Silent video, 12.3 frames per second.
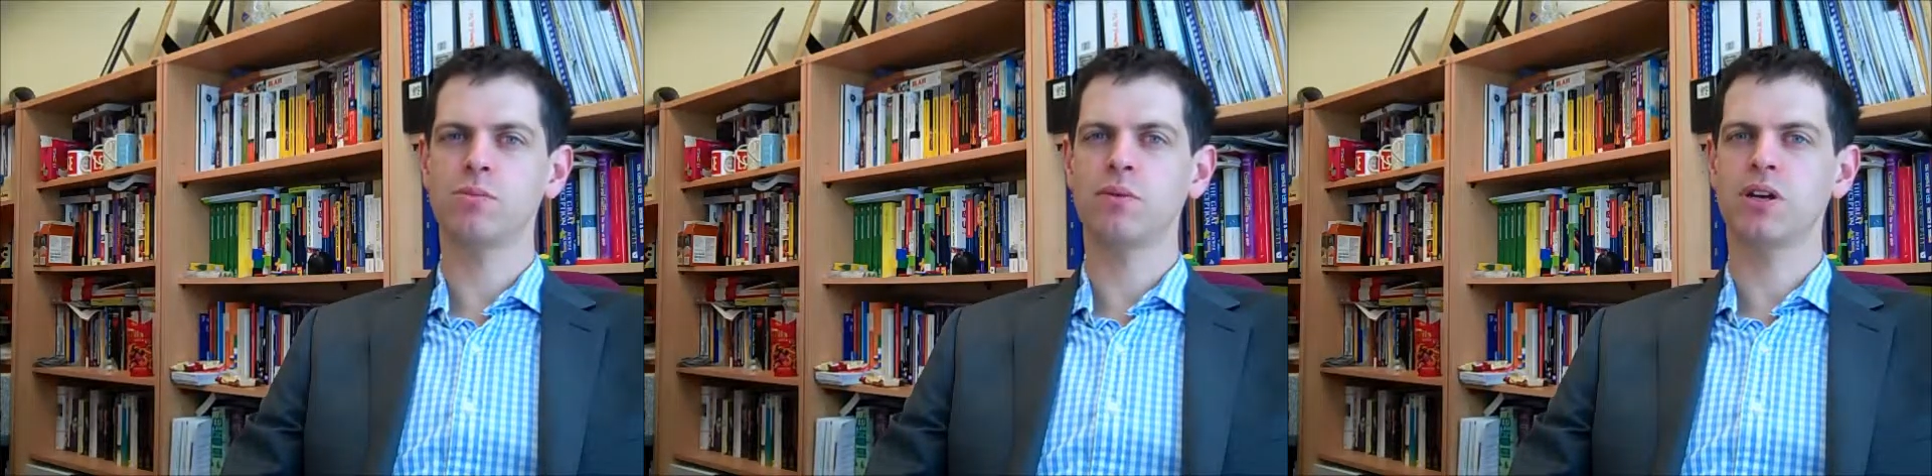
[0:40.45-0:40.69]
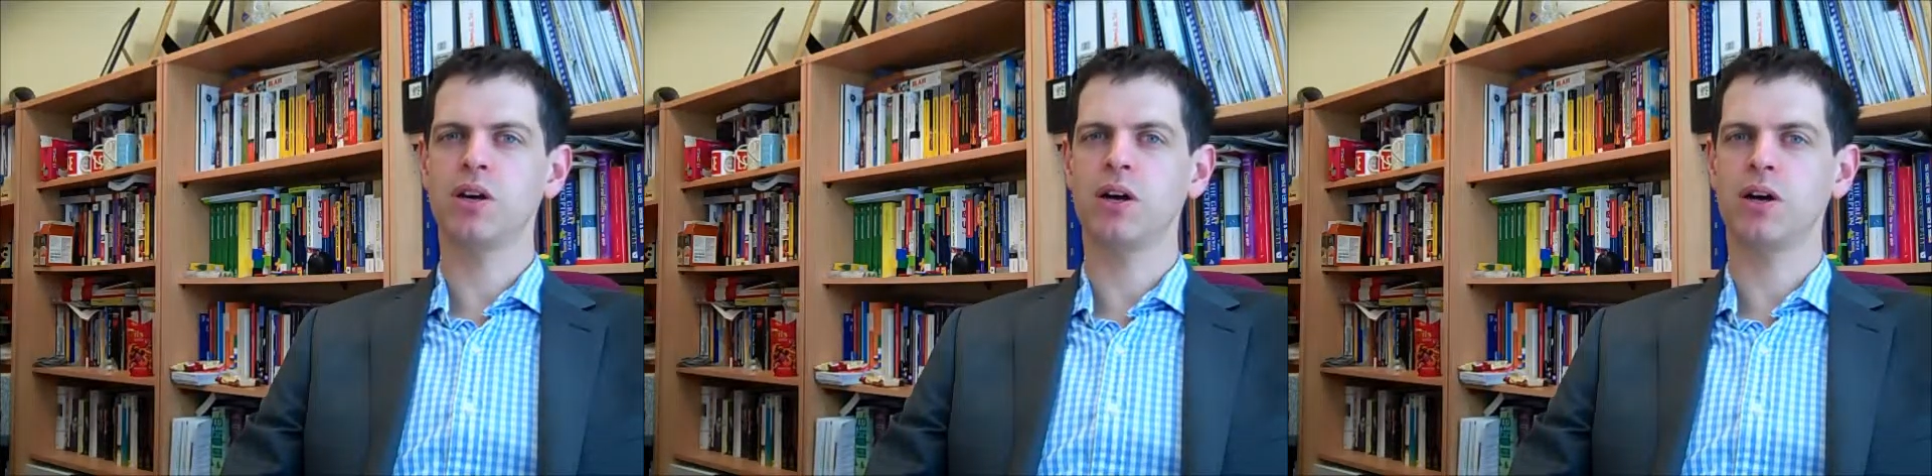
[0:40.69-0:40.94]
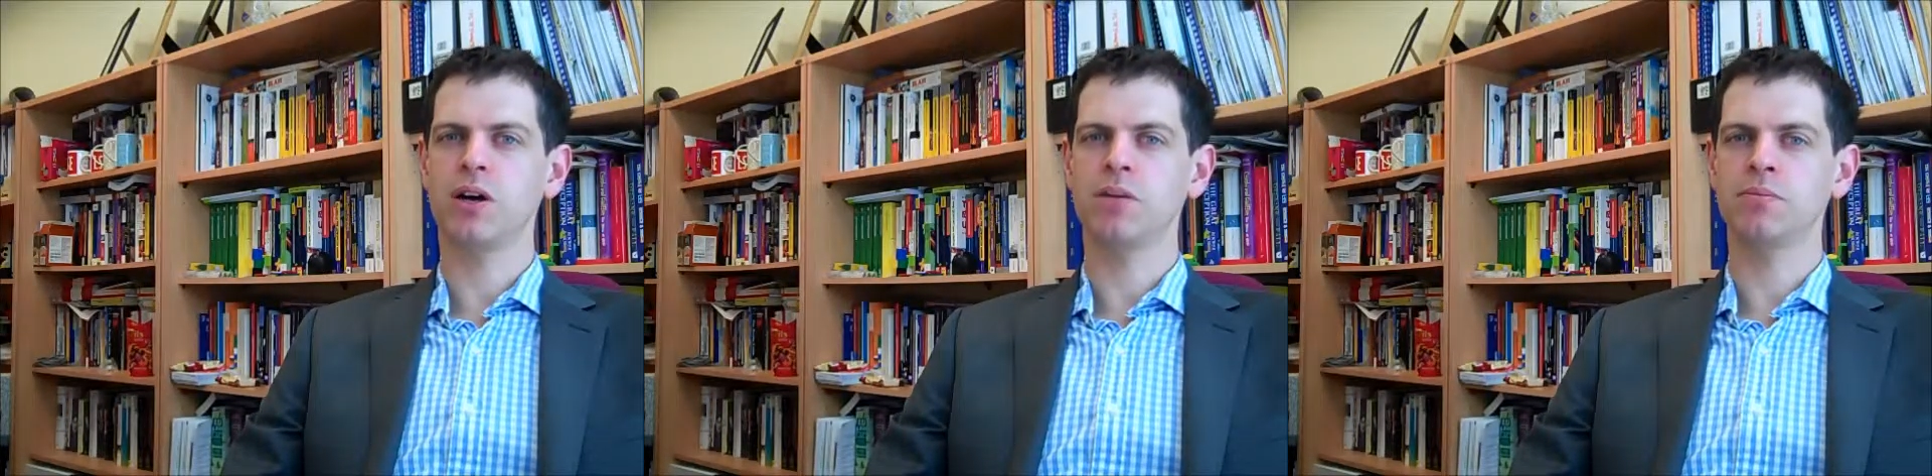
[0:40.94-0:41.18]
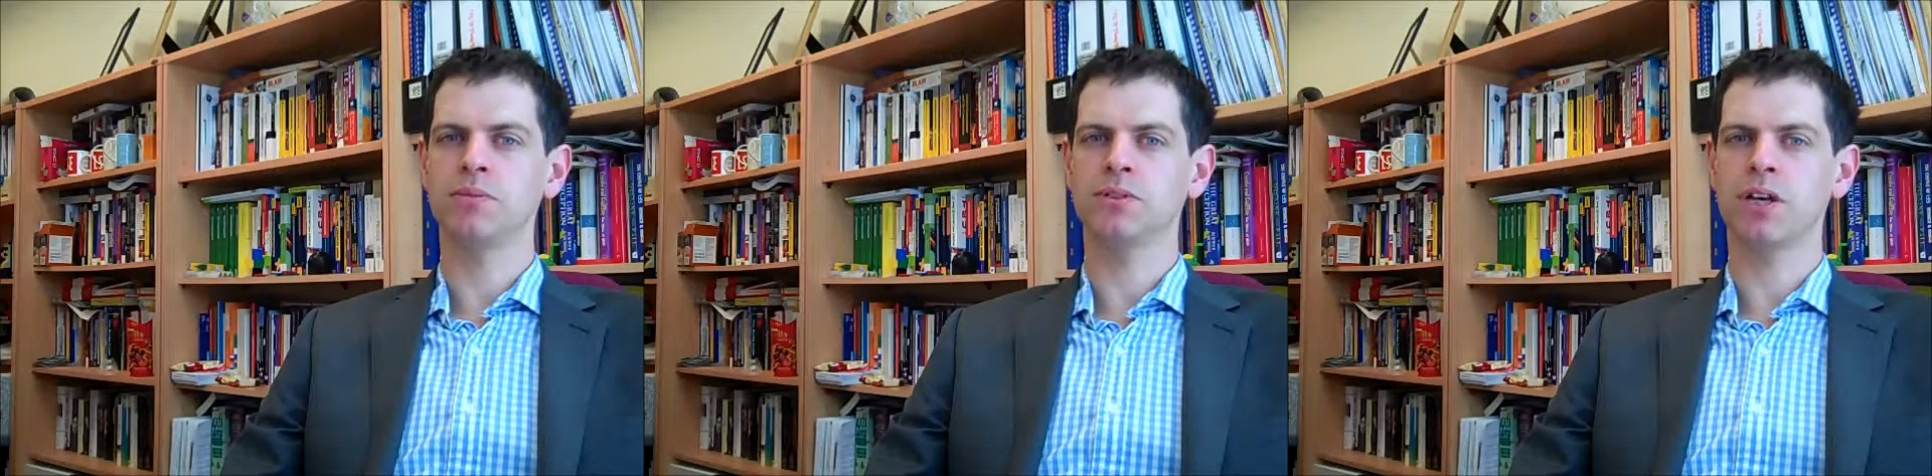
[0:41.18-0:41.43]

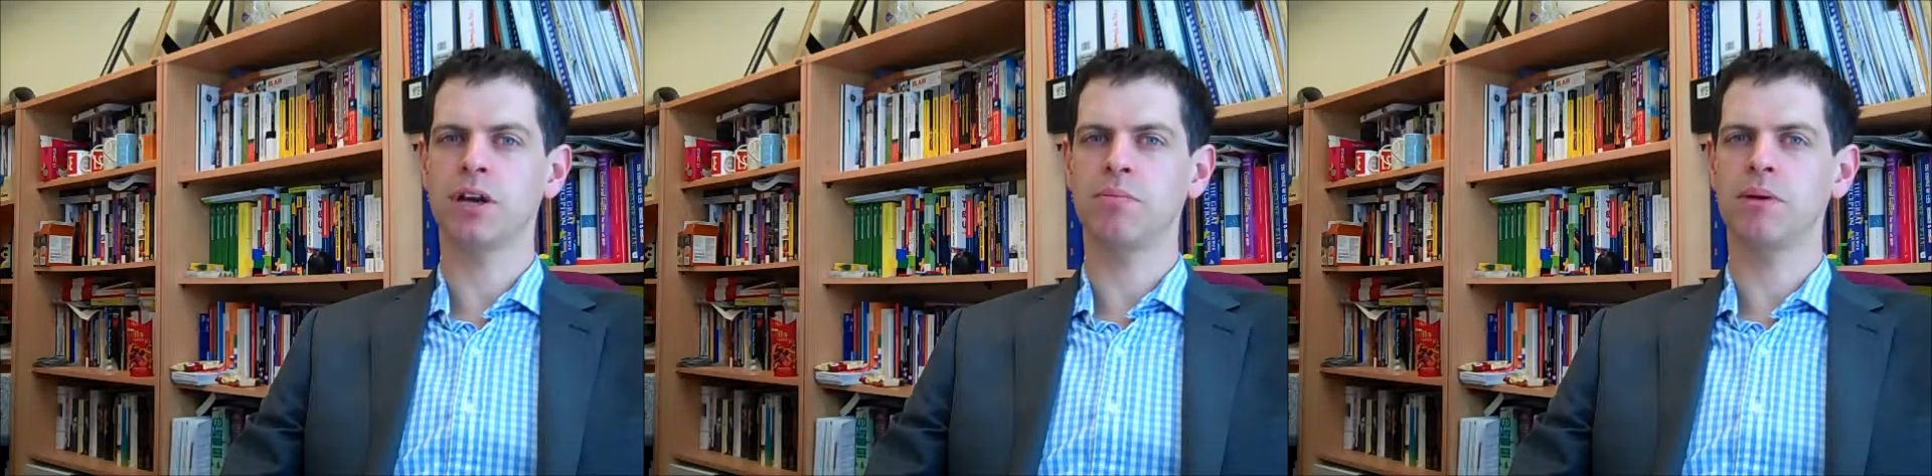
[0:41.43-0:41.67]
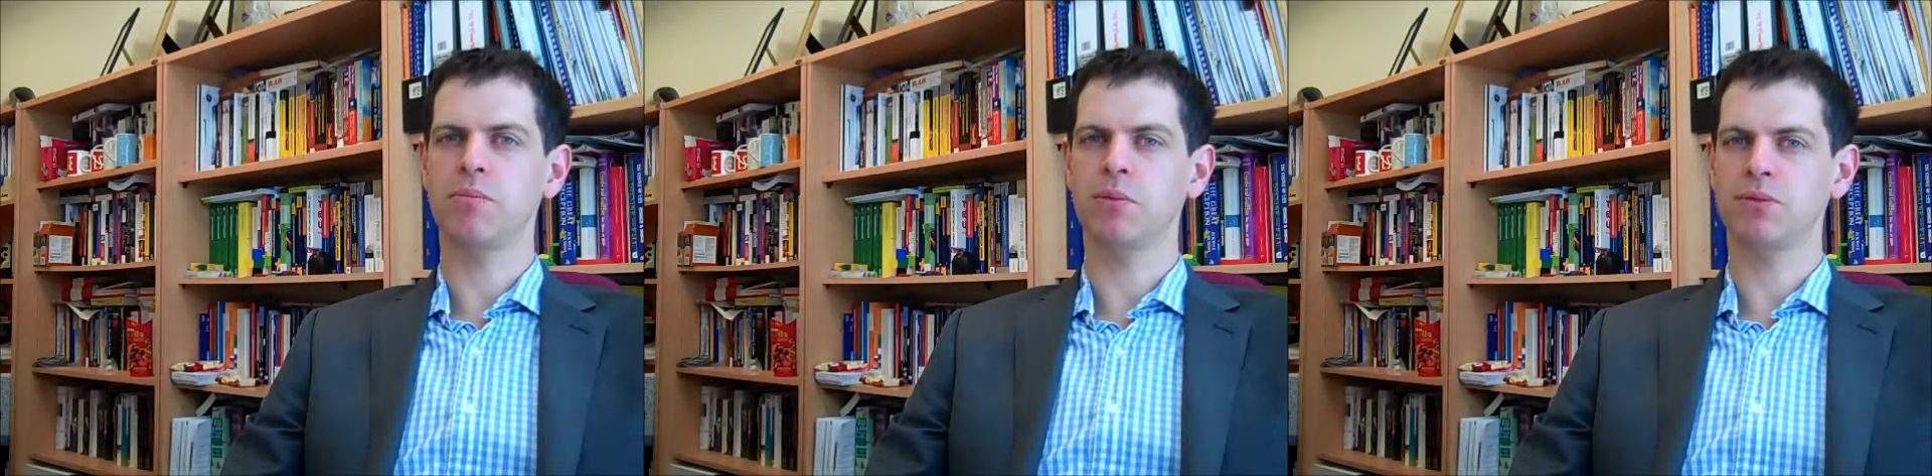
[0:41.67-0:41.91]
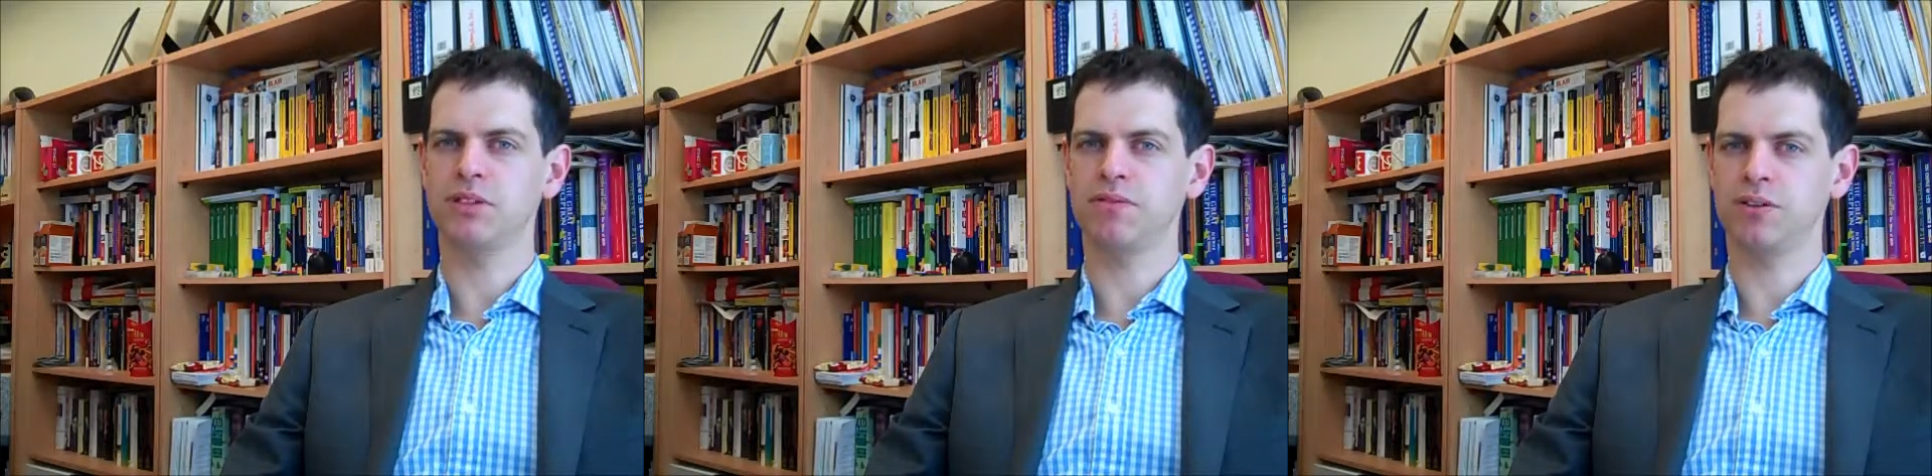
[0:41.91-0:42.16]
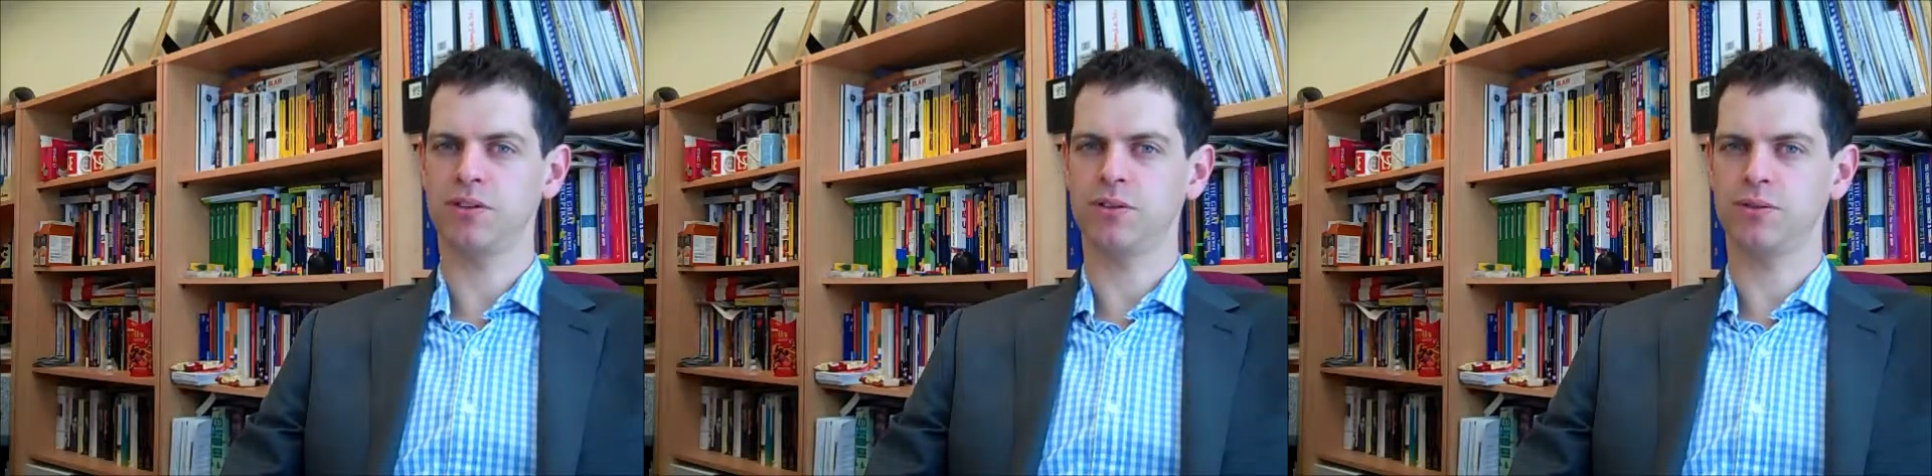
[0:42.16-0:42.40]
becomes a bit more
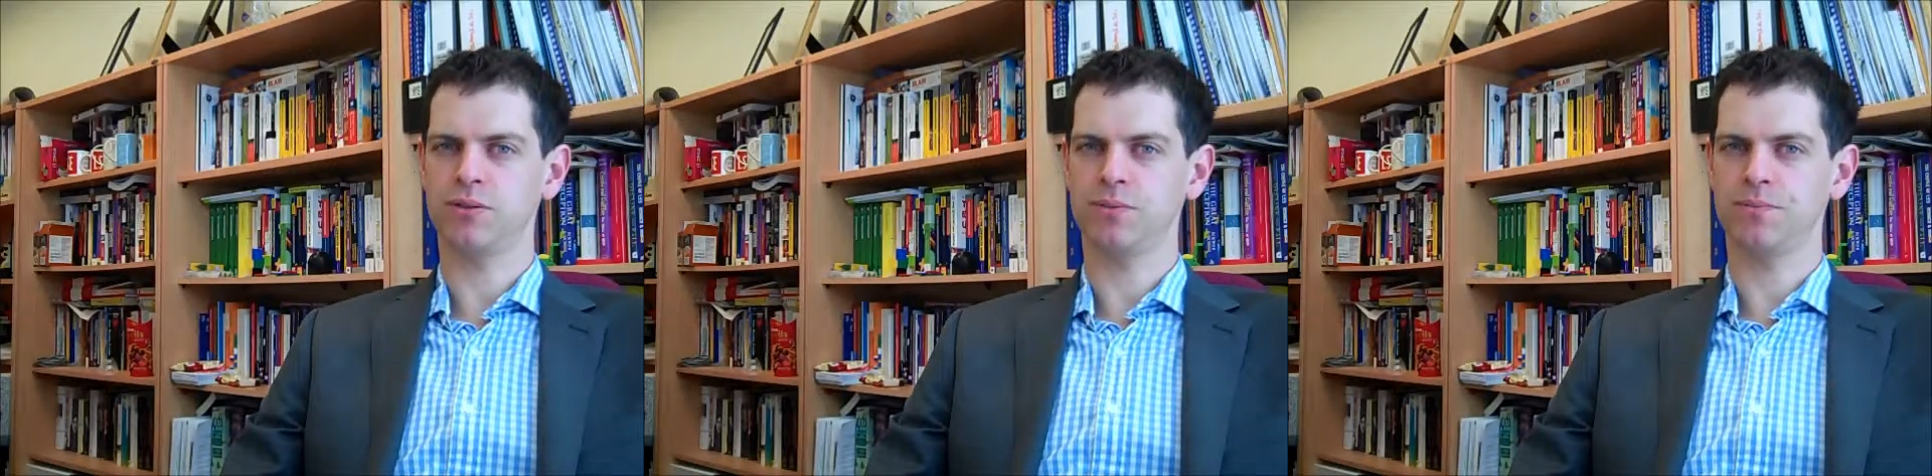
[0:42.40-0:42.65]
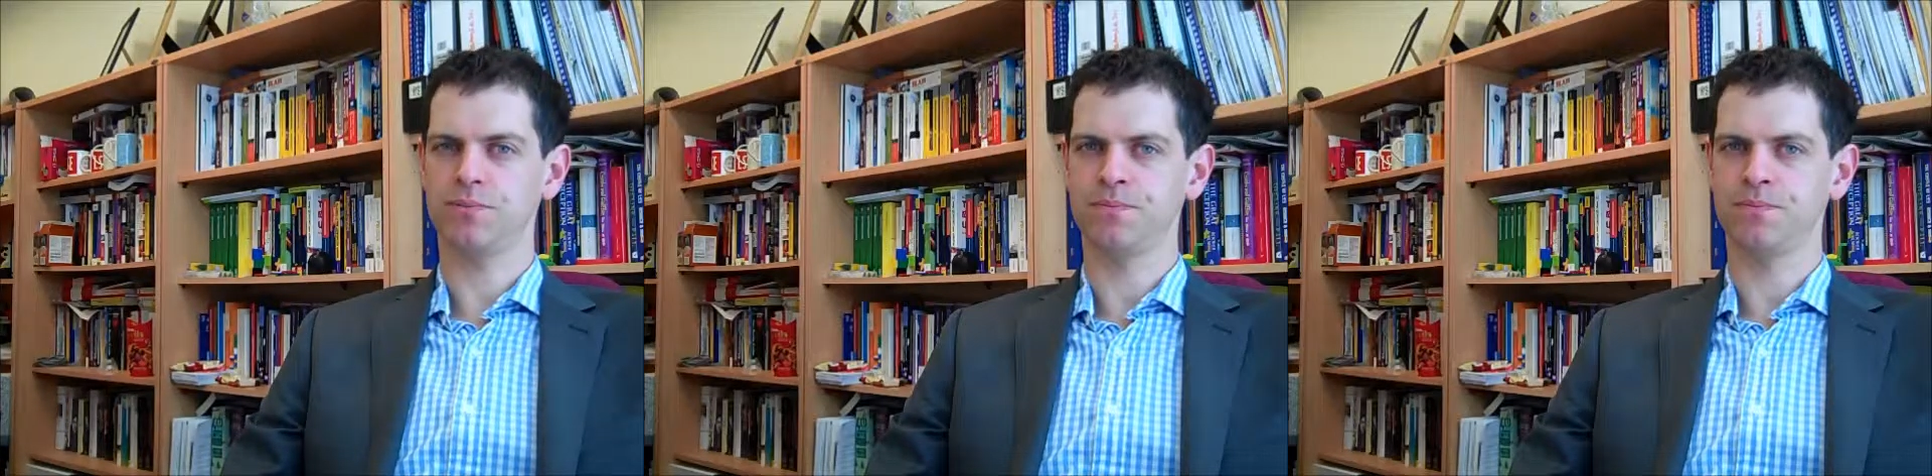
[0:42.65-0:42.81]
difficult.